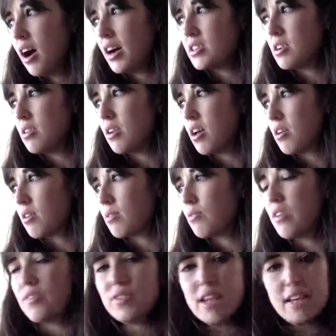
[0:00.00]
I don't know,
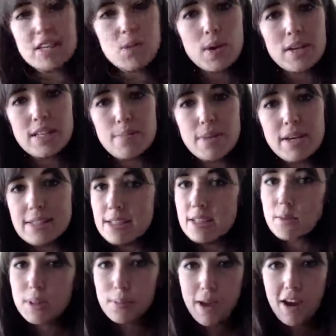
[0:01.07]
15, 20
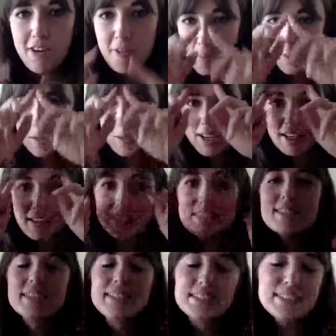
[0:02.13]
metres with a pair of
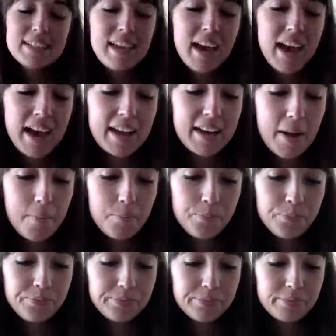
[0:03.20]
binoculars.
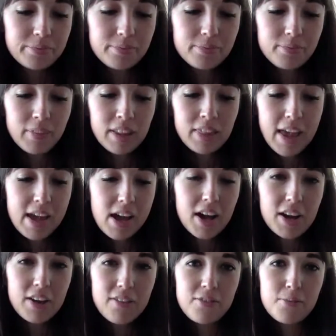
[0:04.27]
And they
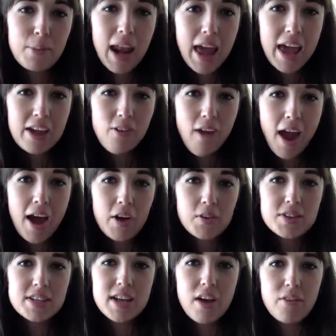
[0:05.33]
kind of play
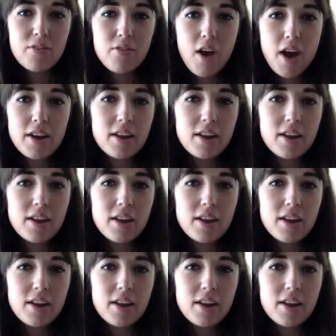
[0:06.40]
around and have fun,